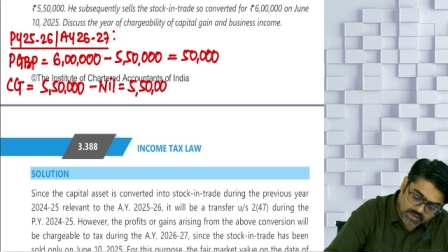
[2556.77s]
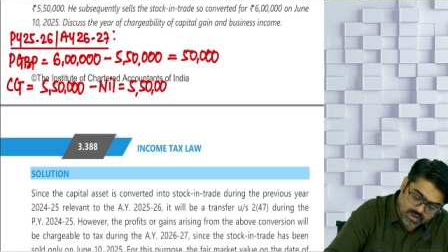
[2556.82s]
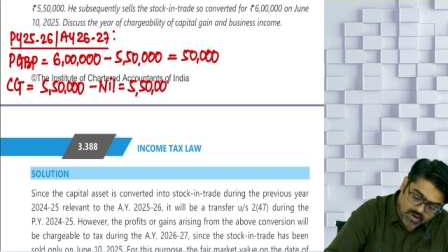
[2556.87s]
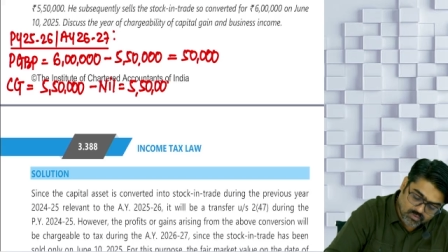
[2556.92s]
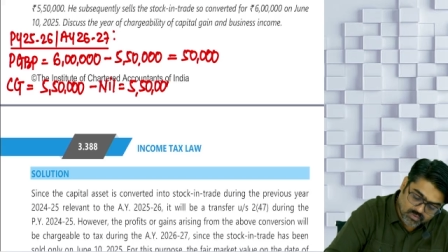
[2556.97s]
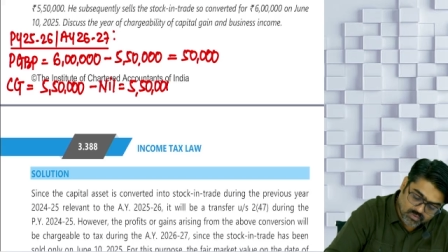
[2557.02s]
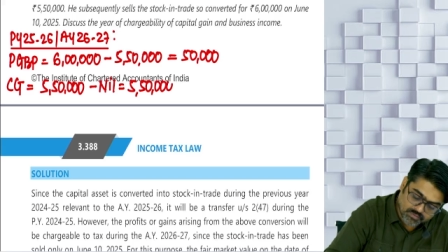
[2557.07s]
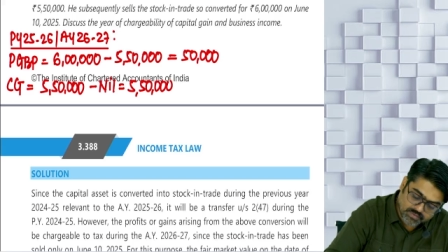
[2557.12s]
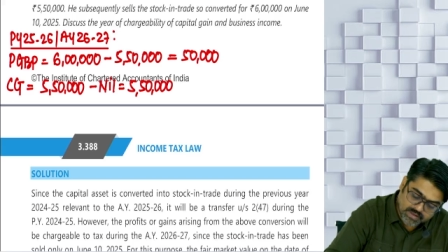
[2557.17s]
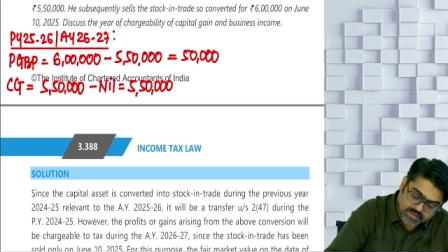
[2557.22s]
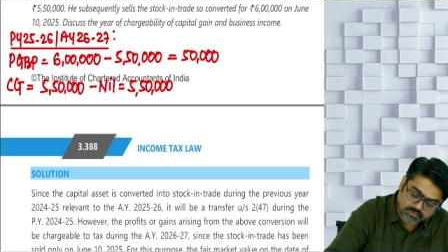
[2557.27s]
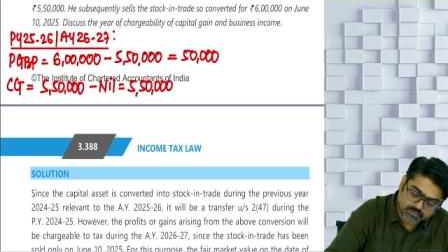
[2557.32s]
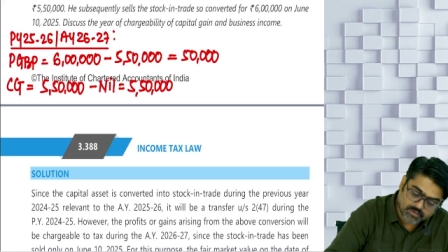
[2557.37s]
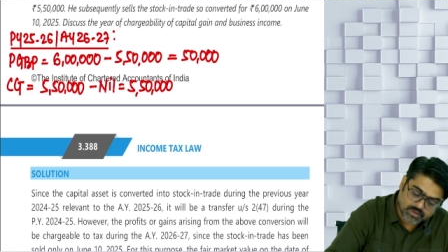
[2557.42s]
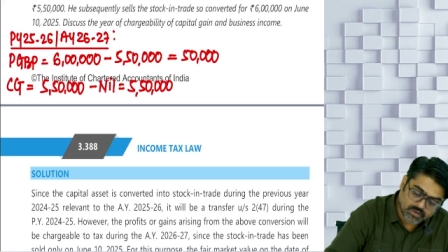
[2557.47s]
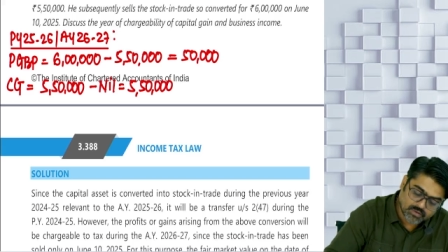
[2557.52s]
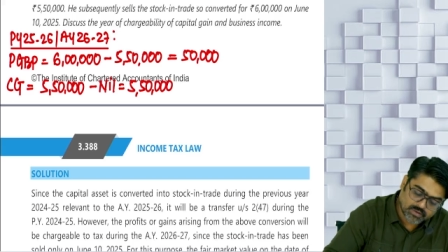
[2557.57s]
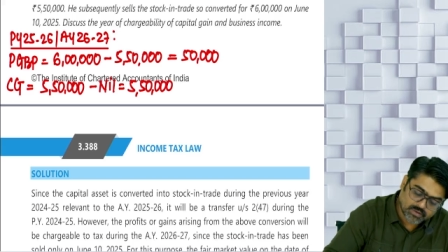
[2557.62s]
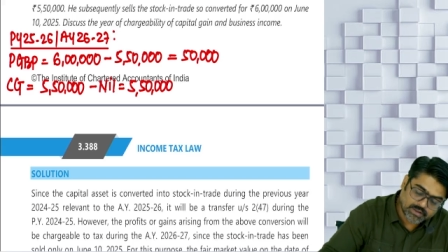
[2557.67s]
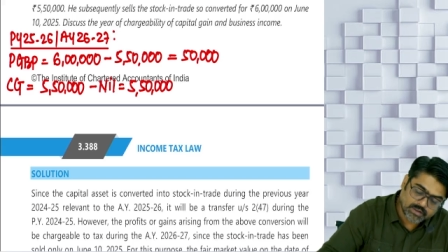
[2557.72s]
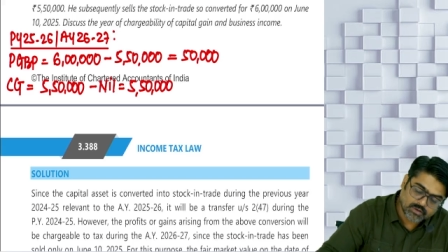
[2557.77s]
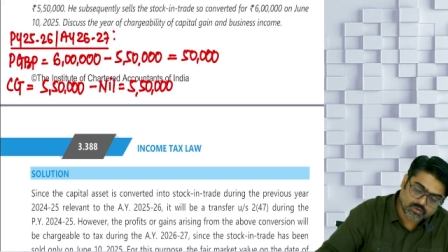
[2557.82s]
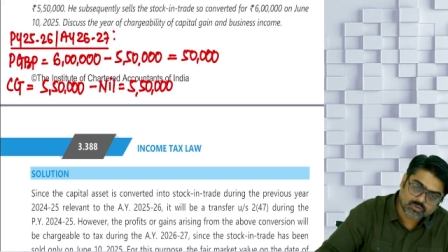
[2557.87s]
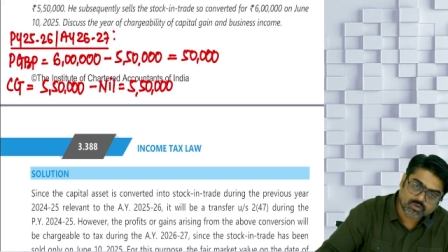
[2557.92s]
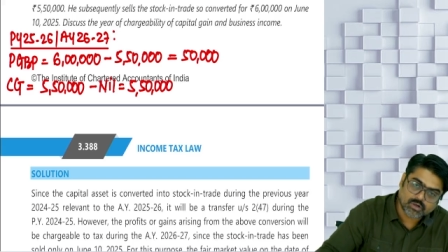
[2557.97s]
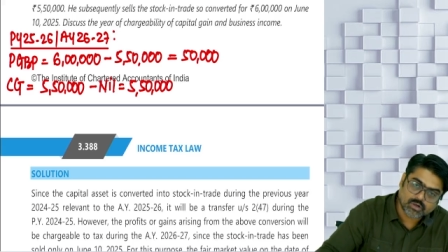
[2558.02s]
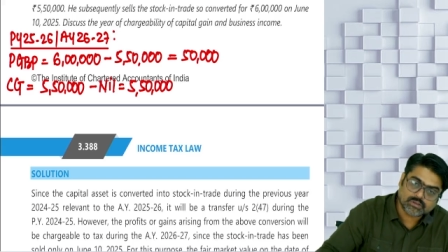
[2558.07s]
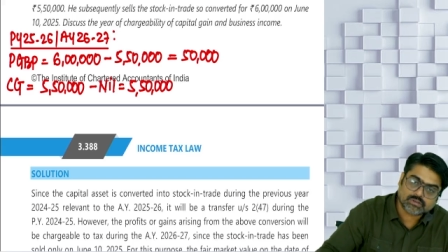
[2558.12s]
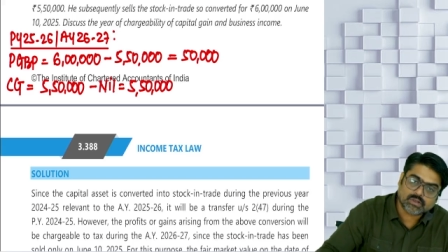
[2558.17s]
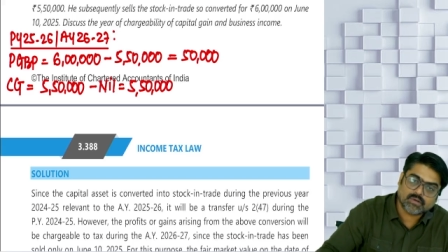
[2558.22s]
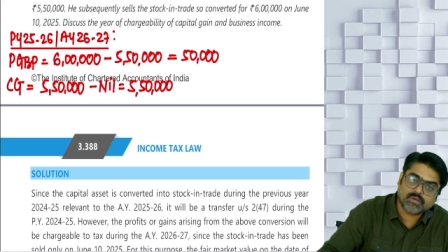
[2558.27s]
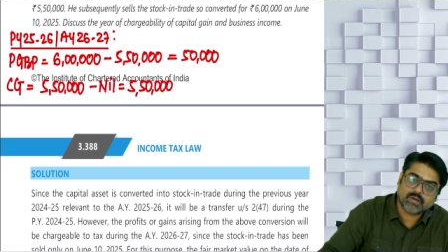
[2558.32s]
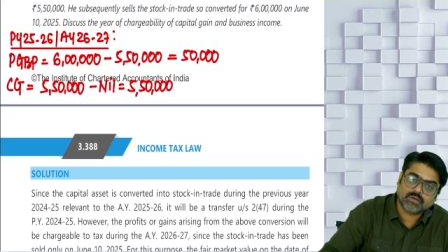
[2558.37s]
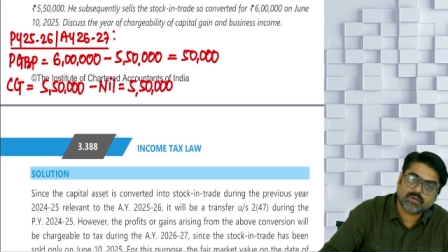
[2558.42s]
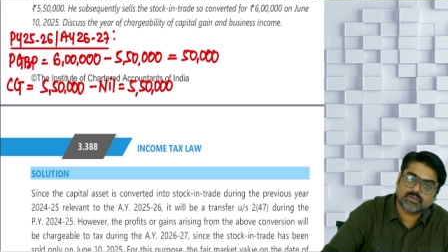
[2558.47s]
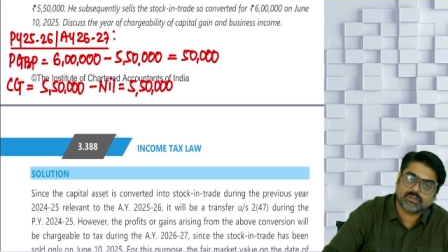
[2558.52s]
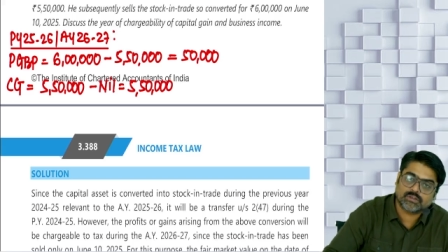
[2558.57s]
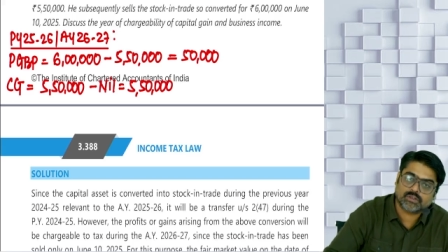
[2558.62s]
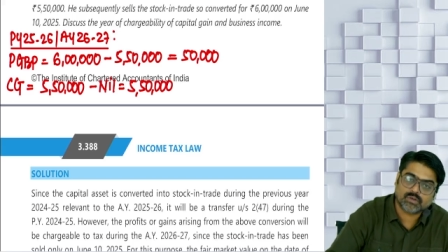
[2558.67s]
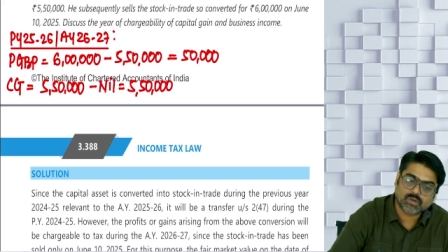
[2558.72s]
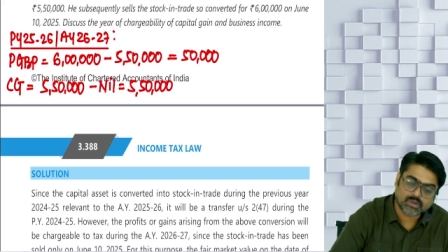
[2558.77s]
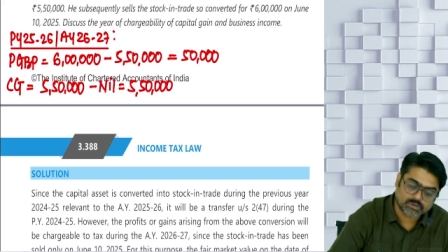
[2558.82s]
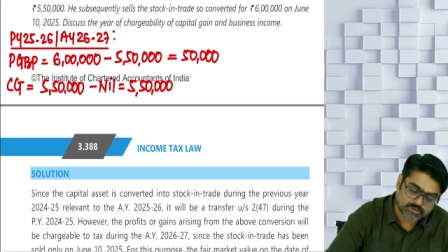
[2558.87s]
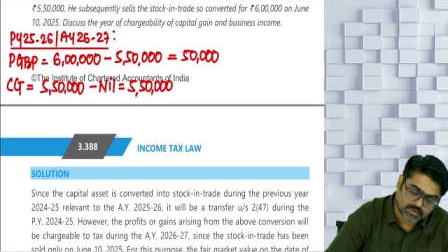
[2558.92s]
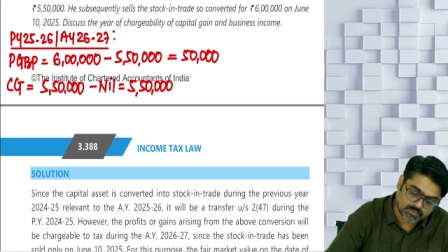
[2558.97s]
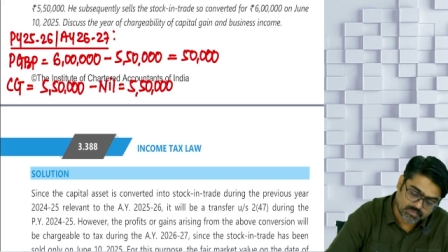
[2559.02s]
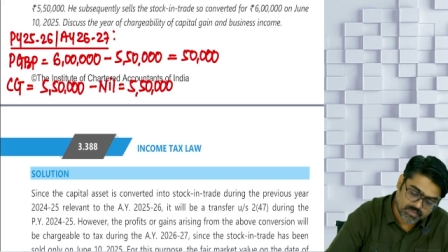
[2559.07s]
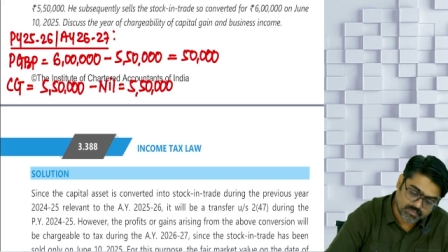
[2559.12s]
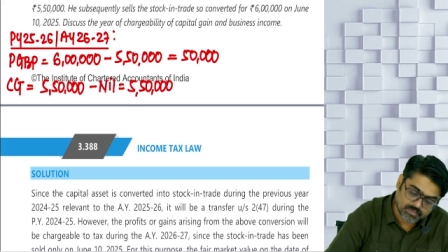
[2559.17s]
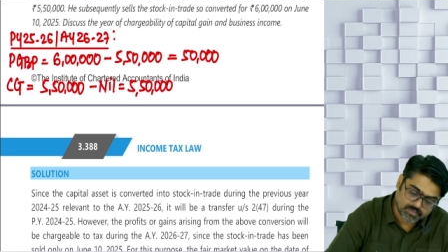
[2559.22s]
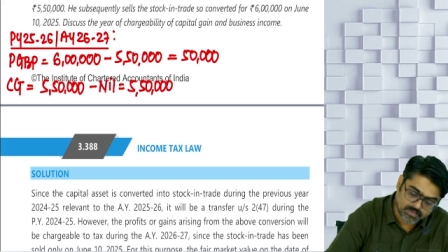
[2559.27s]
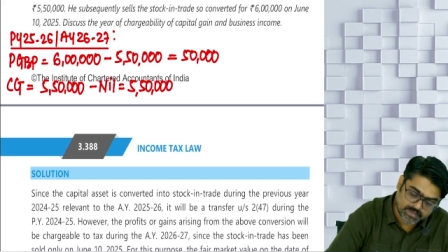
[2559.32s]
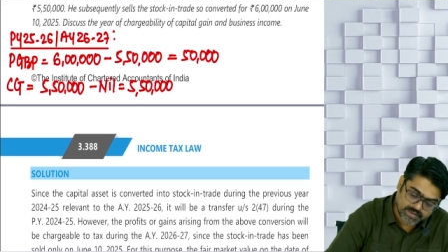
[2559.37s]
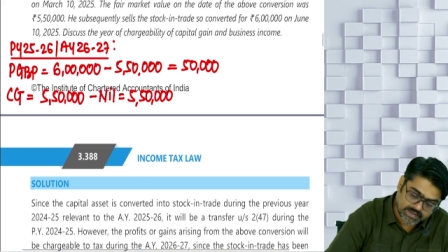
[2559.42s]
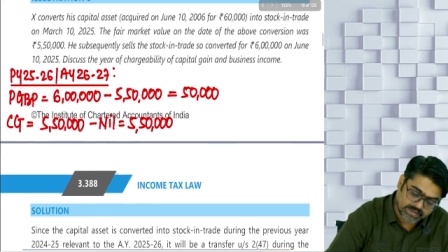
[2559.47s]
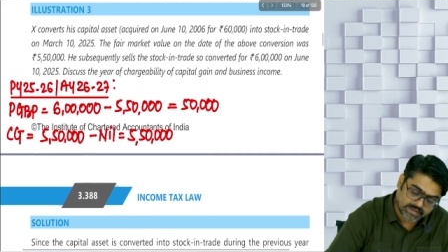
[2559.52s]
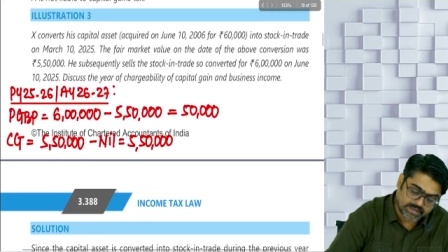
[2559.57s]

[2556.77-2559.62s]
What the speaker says: Out of that, will you reduce cost of acquisition, cost of improvement?